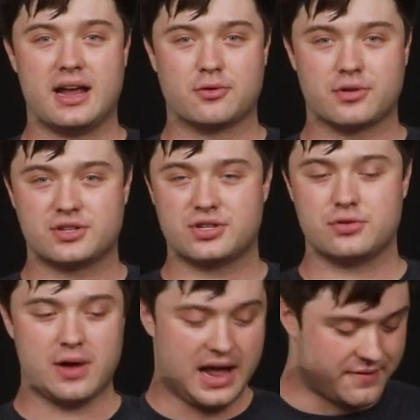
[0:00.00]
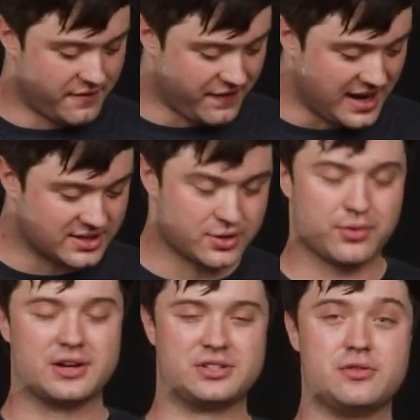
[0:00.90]
in order to have fast
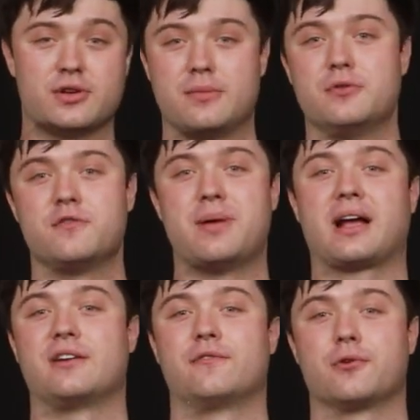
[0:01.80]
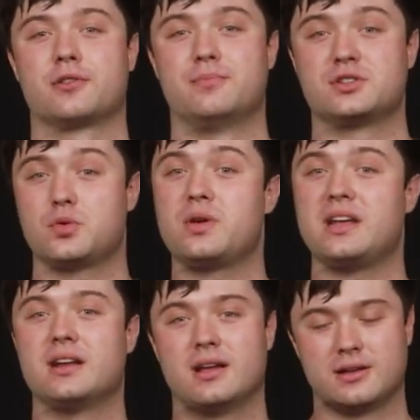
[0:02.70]
storage that you can move back and forth
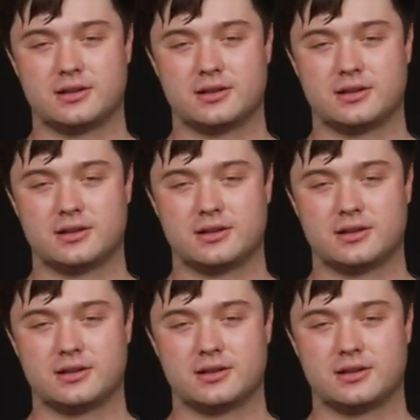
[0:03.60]
between